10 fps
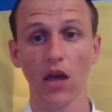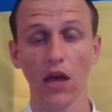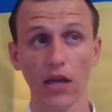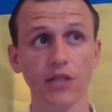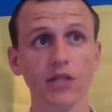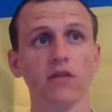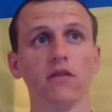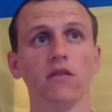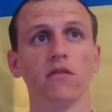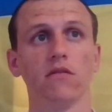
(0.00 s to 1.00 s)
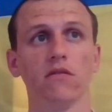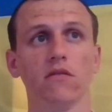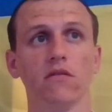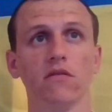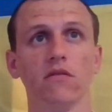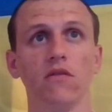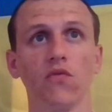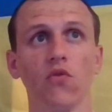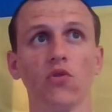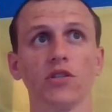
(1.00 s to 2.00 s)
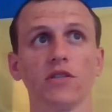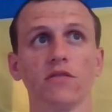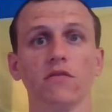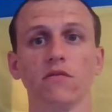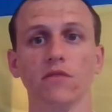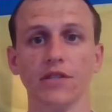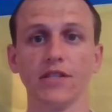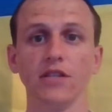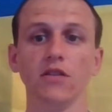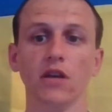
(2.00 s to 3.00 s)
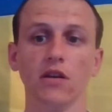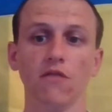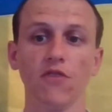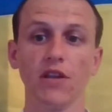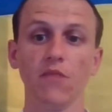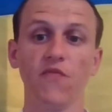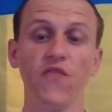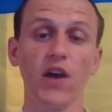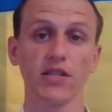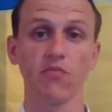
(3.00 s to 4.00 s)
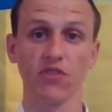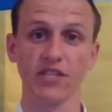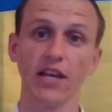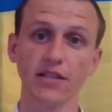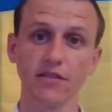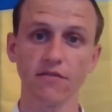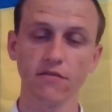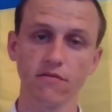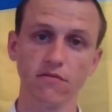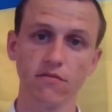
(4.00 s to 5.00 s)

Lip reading: And of course, see a really fast processing